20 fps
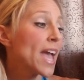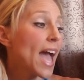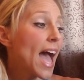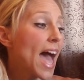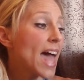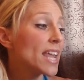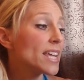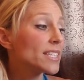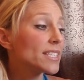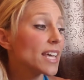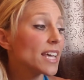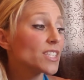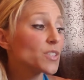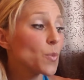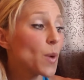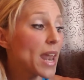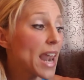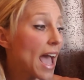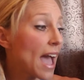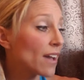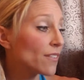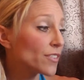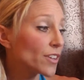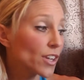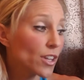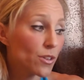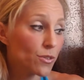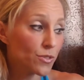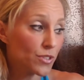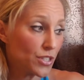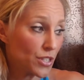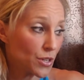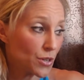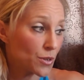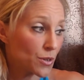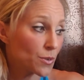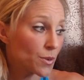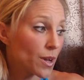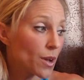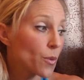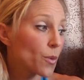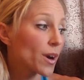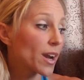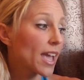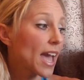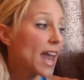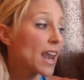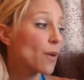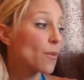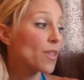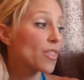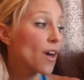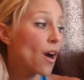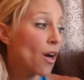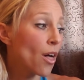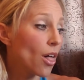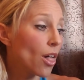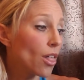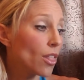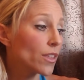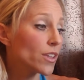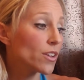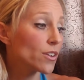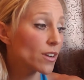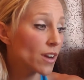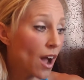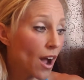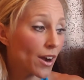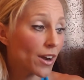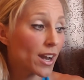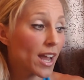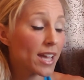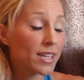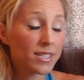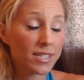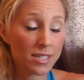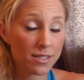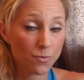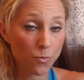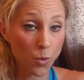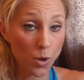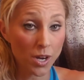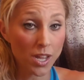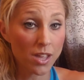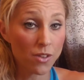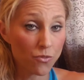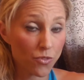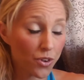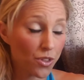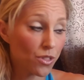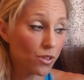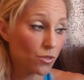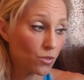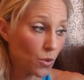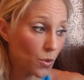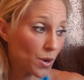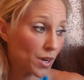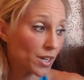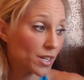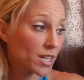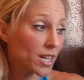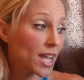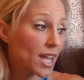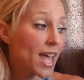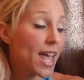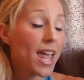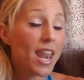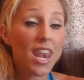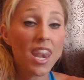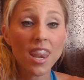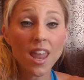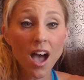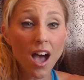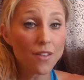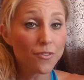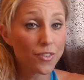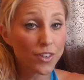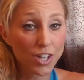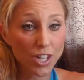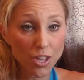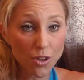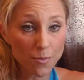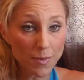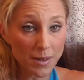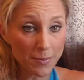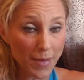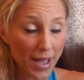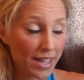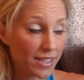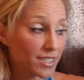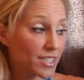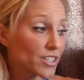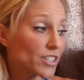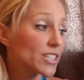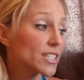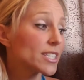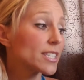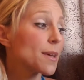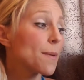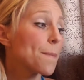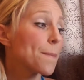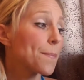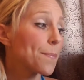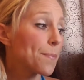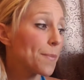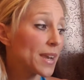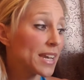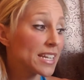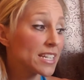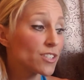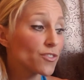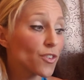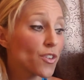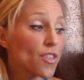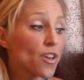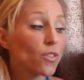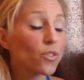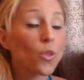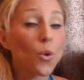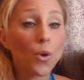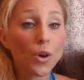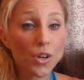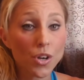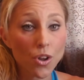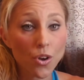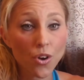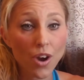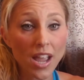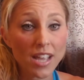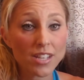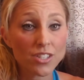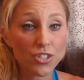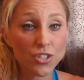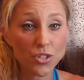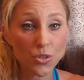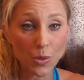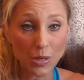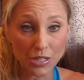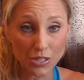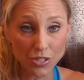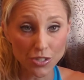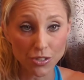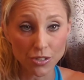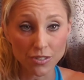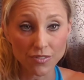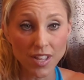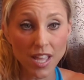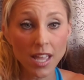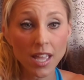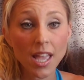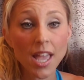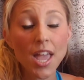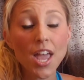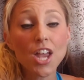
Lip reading: And it says, whatever you do, work at it with all your heart as is working for the Lord, not for human masters, but it is for the Lord Christ you are serving.